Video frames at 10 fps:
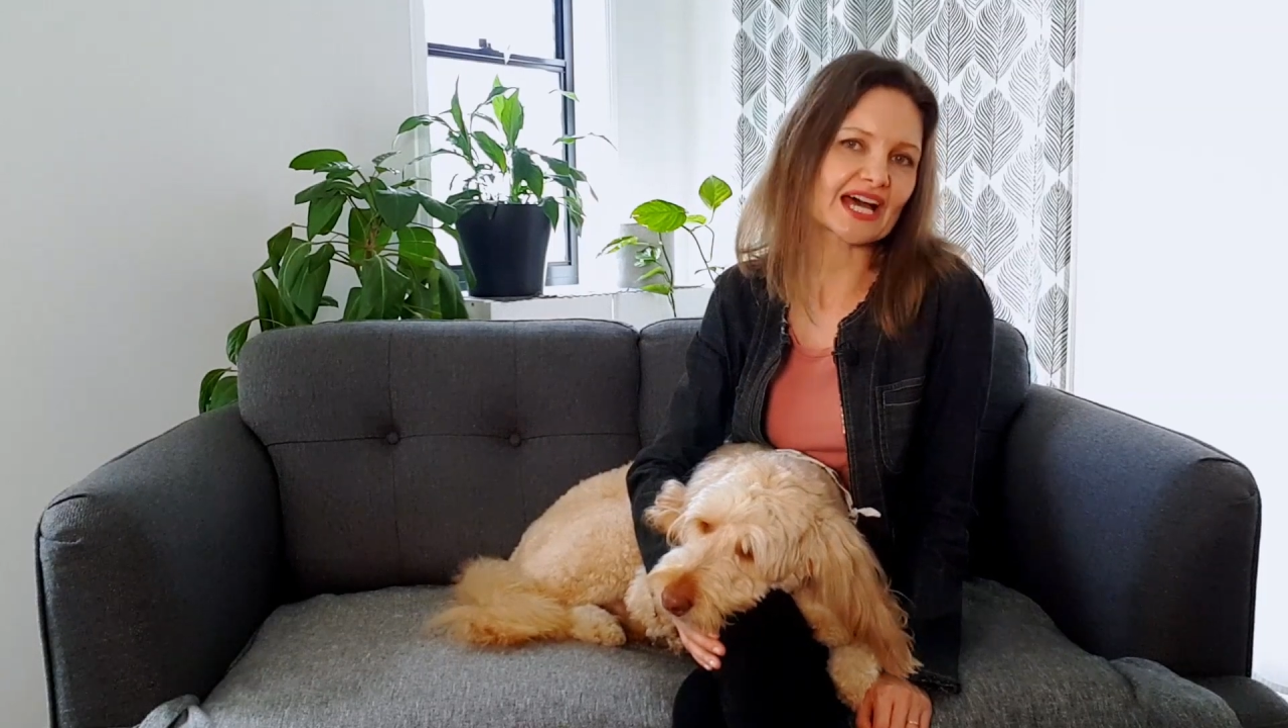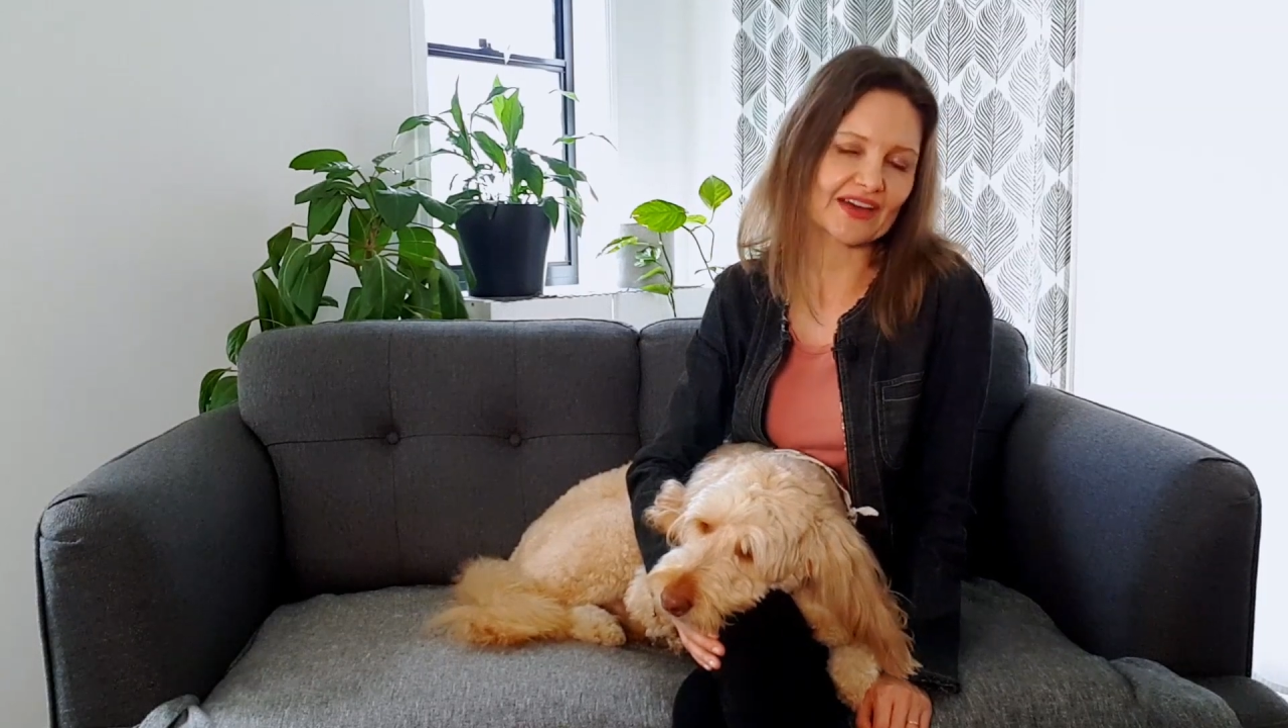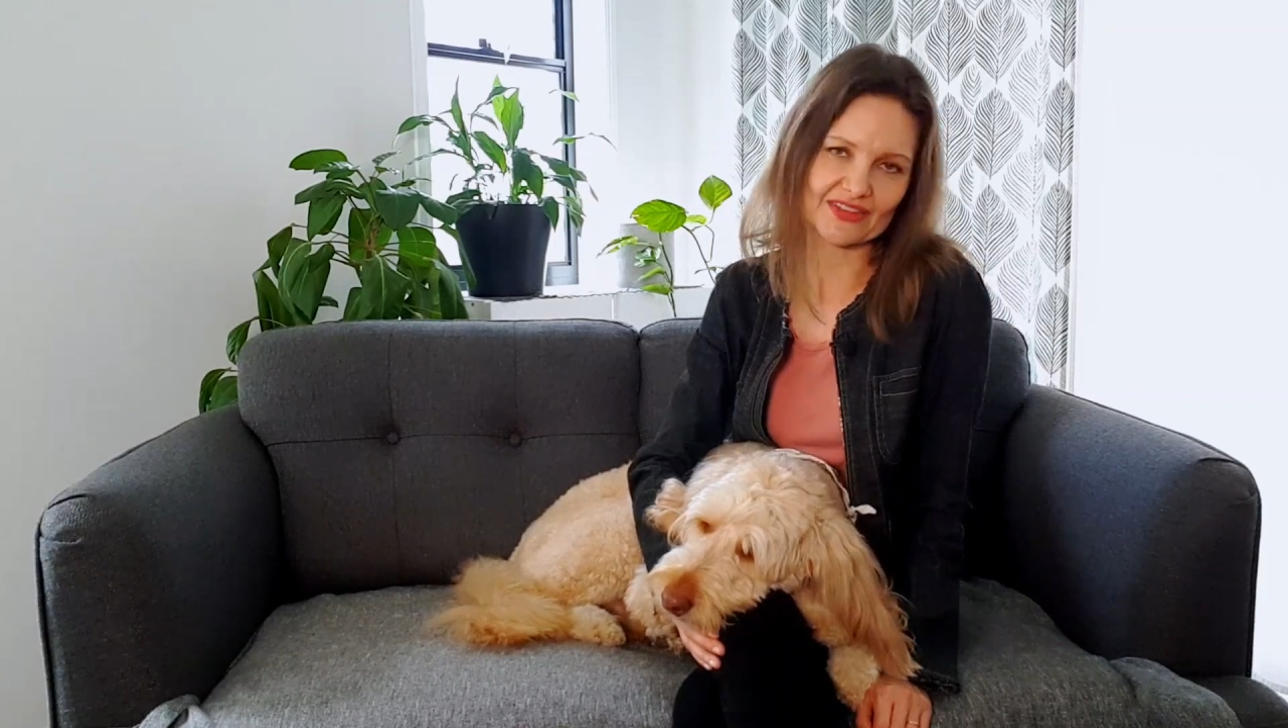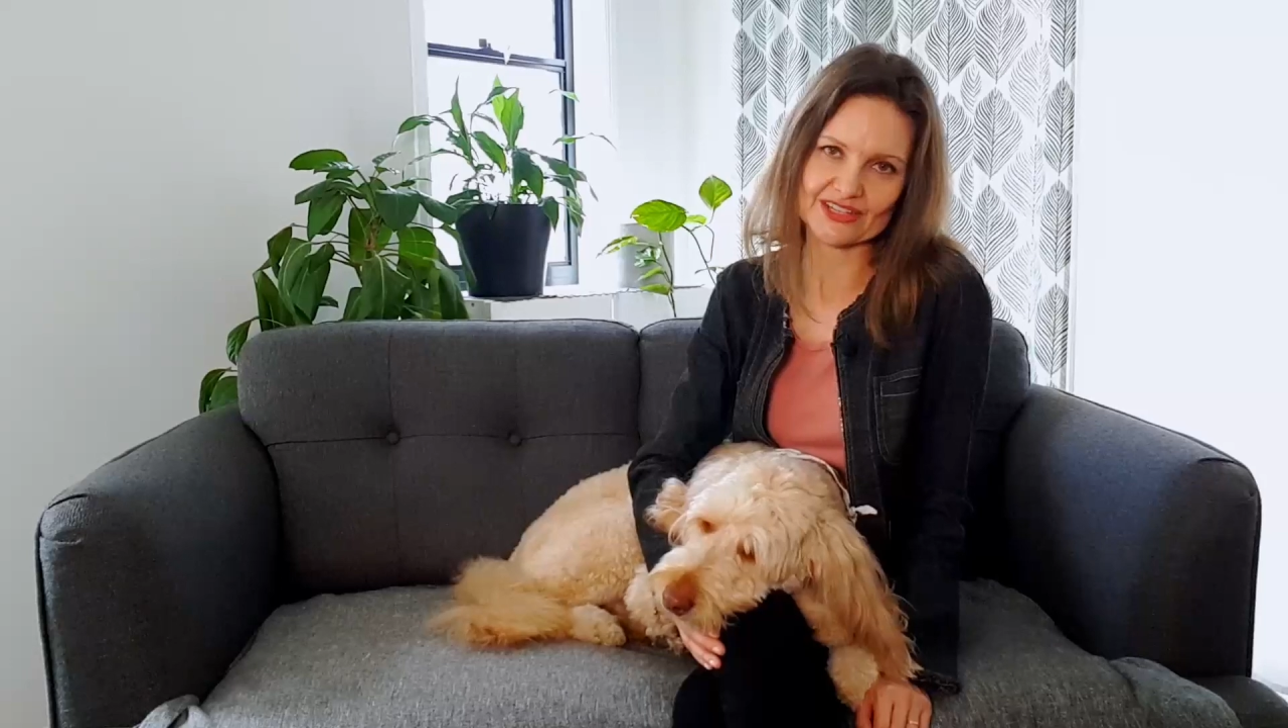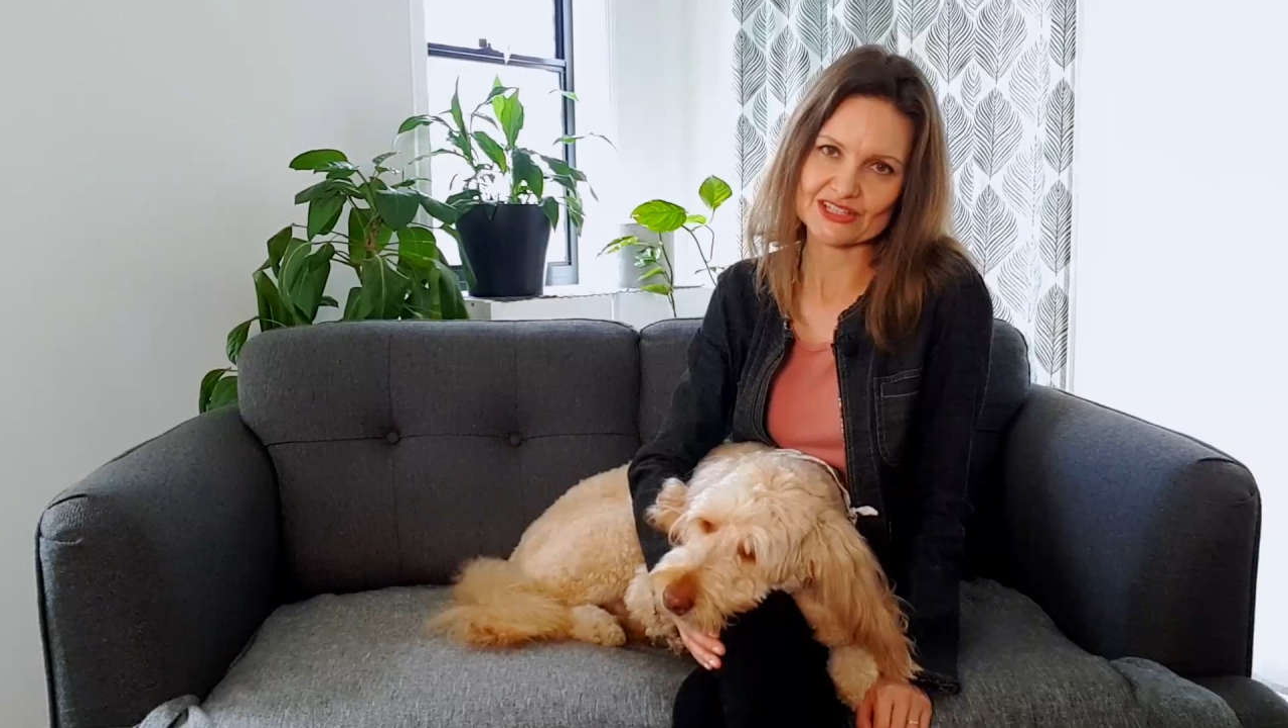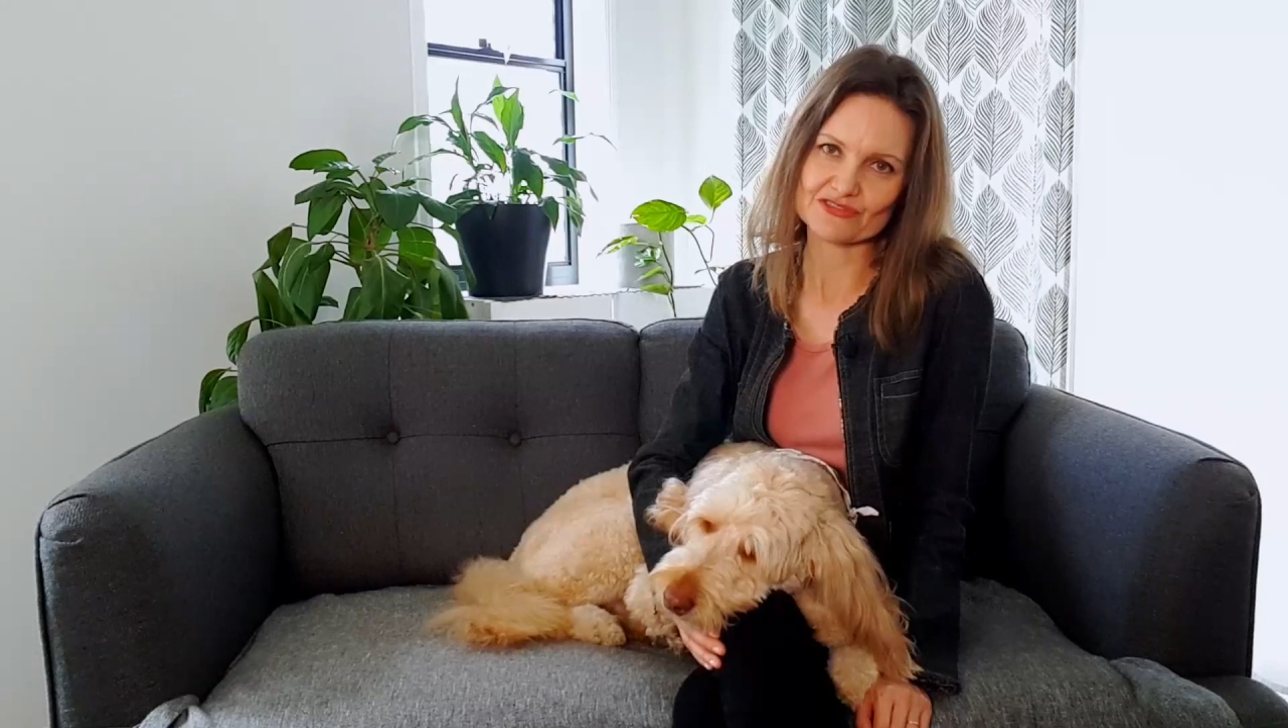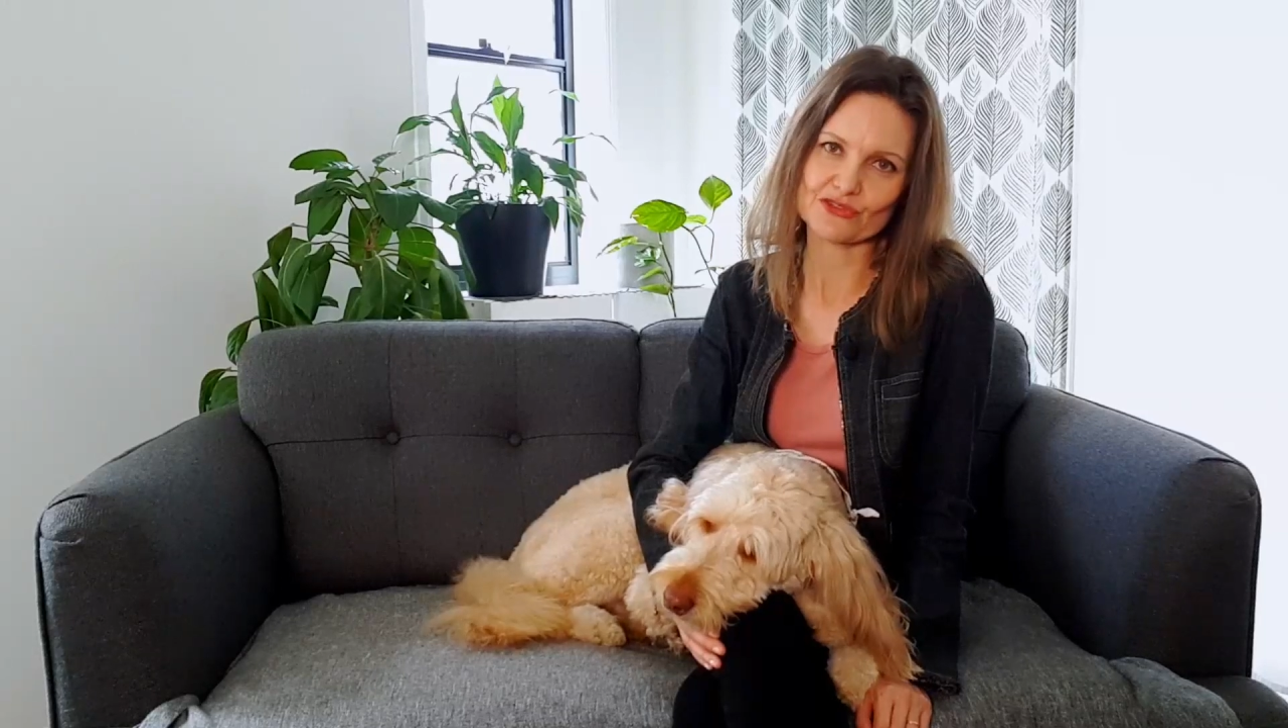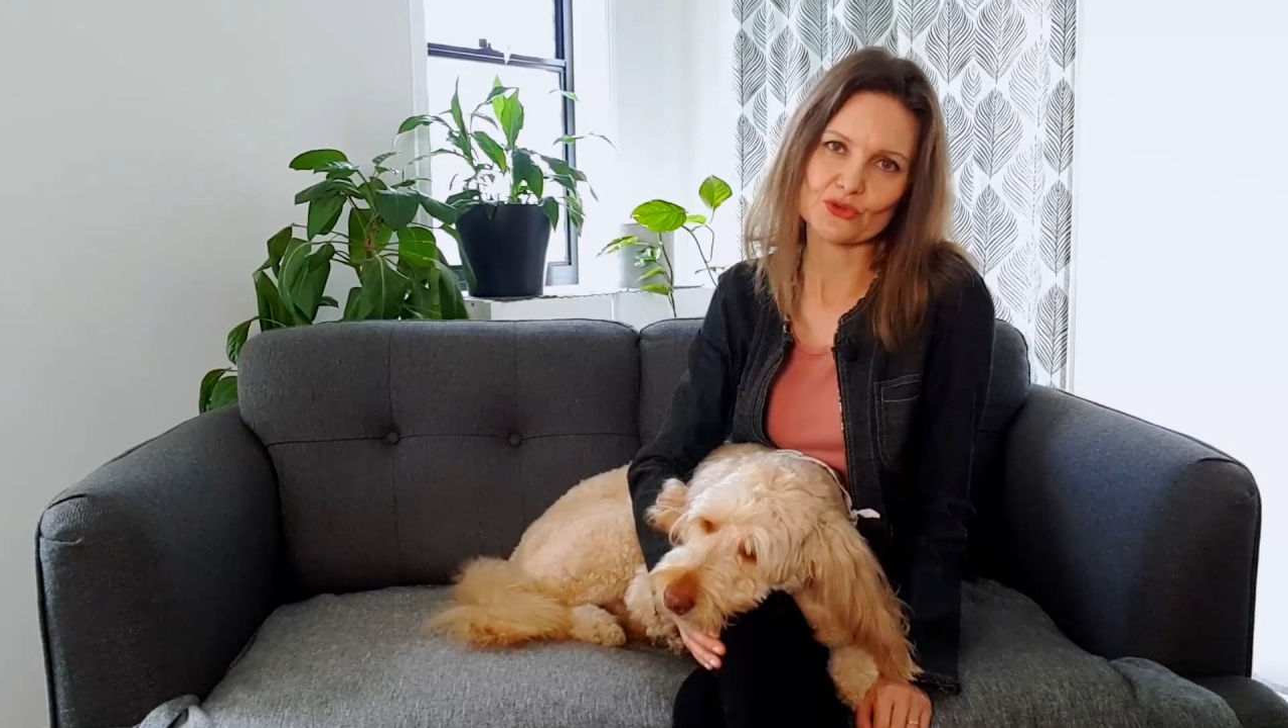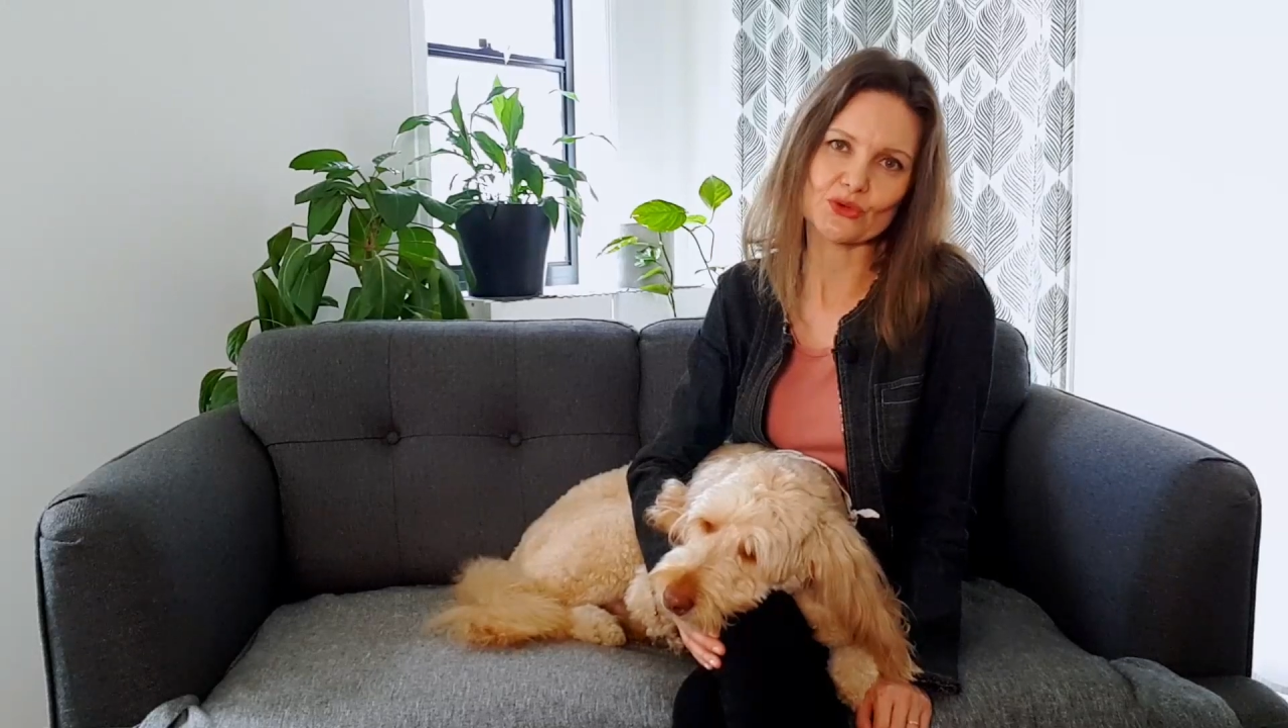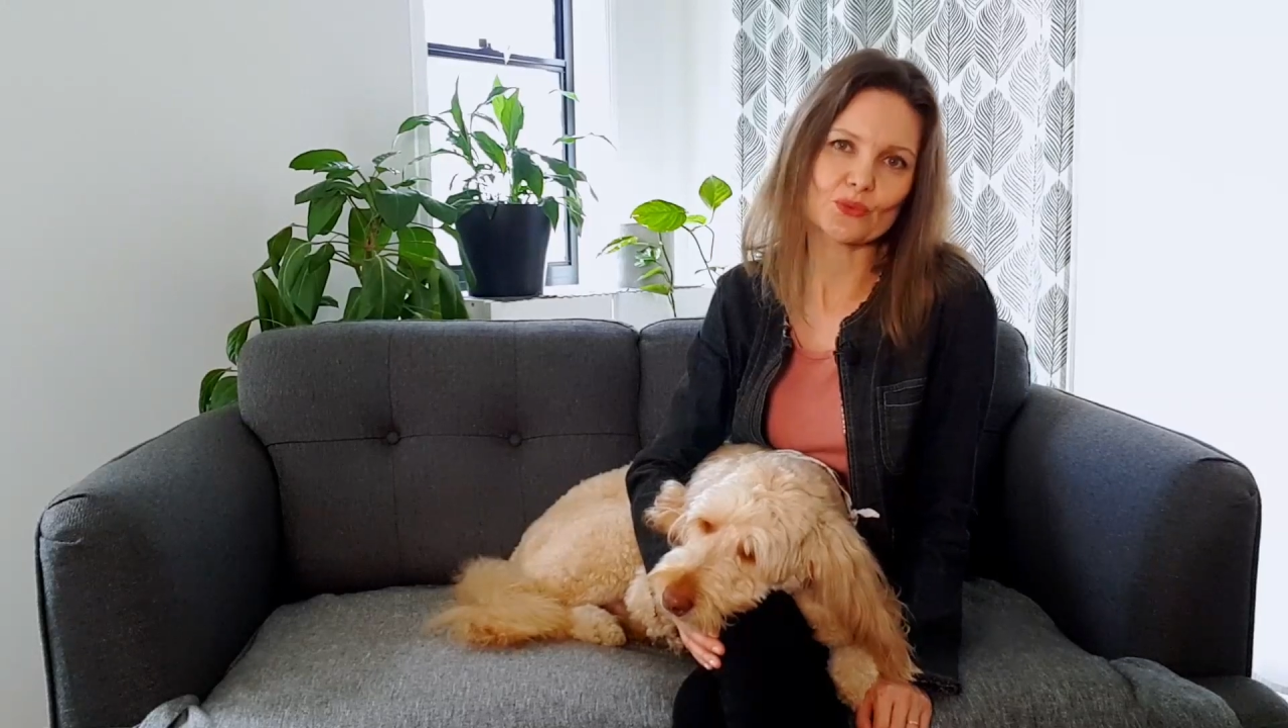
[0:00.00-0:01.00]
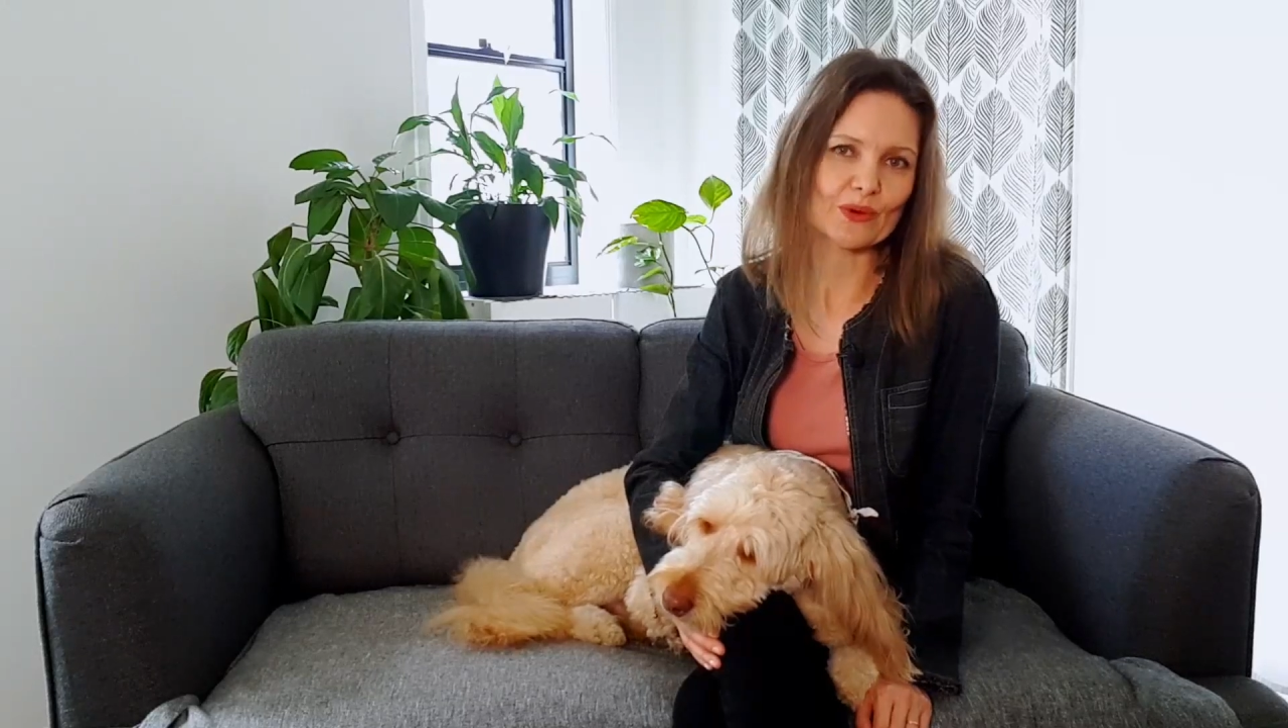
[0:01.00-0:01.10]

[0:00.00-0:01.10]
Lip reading: others for